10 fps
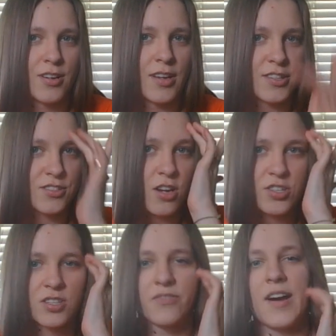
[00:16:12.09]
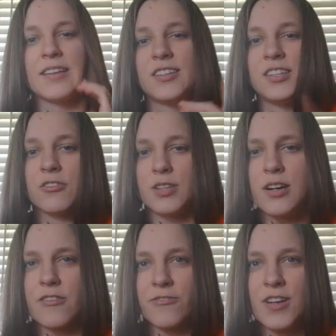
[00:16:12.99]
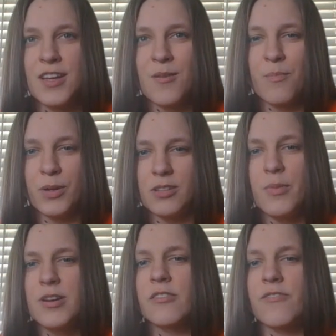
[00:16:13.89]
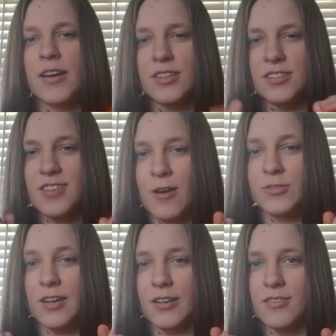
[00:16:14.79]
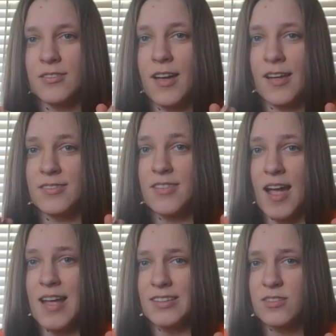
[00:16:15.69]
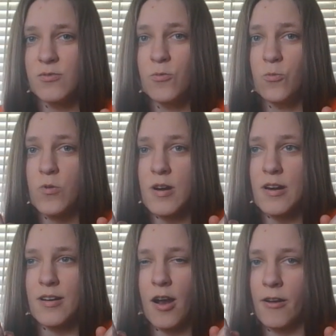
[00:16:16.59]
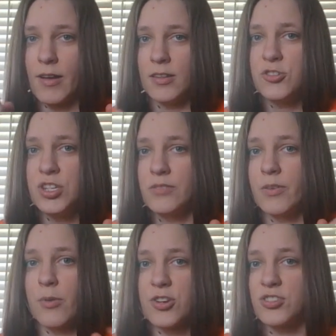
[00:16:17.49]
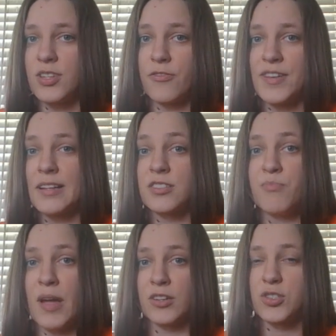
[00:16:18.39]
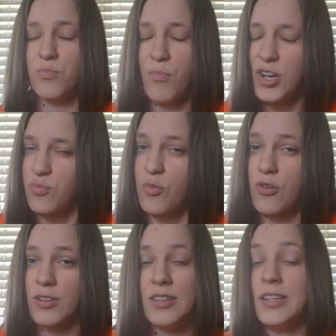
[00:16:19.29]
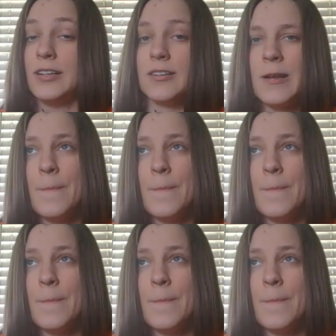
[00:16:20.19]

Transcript: It's not just fight here on Earth, but the bigger fight is out there. And that's where our energy and vibrations and everything else matters much more than here.